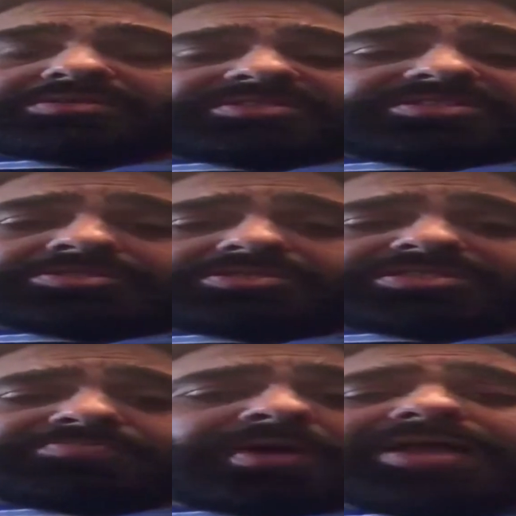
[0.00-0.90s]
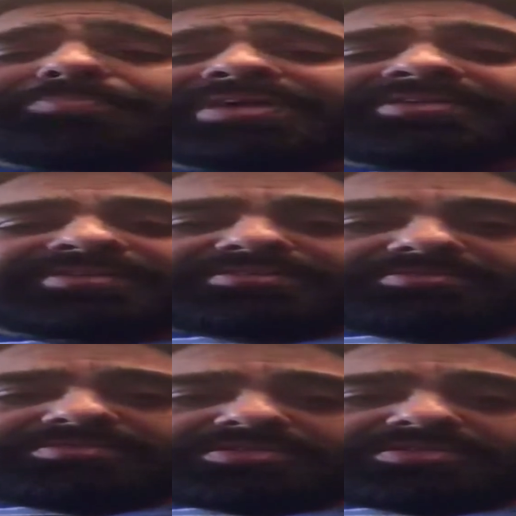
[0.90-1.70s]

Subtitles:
This is just my opinion.